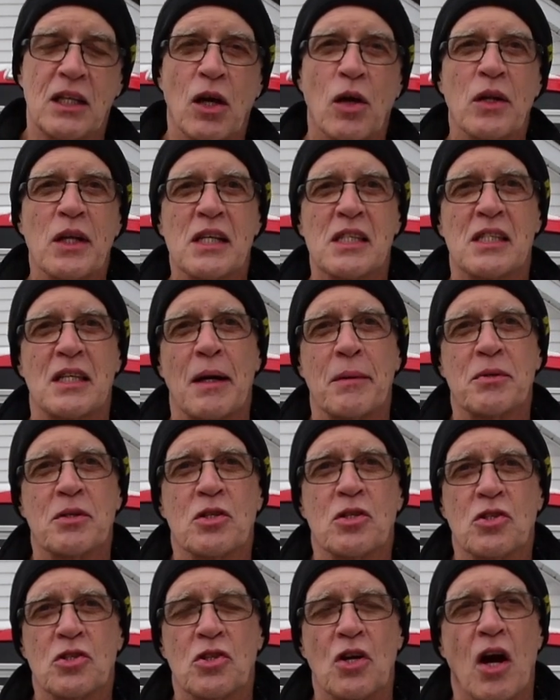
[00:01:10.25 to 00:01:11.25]
The only
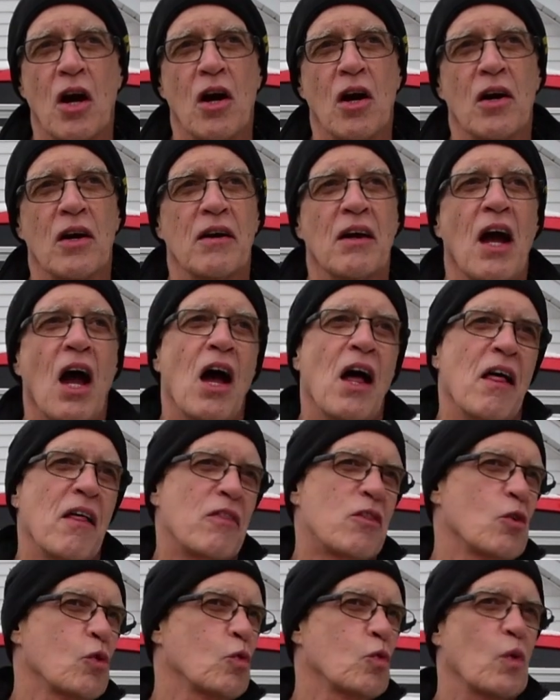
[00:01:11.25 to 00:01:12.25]
exceptions are
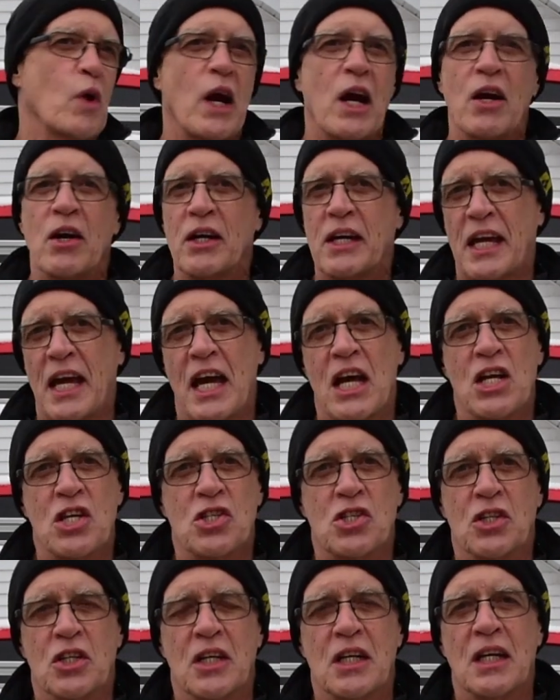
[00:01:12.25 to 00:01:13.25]
the rare
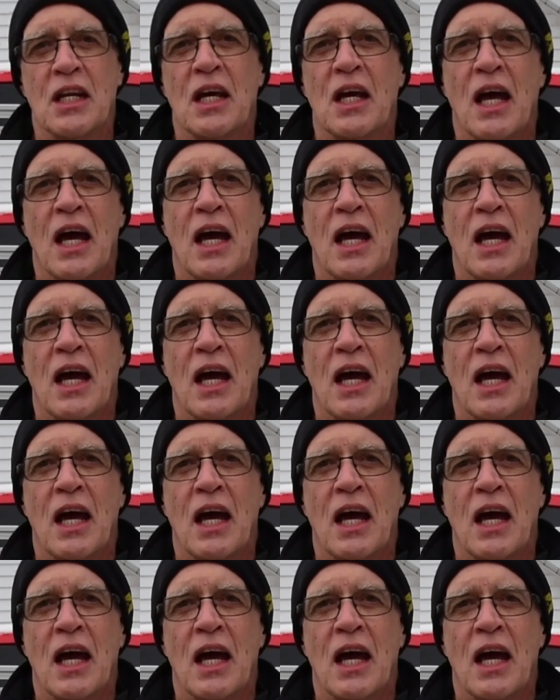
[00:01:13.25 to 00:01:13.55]
occasion,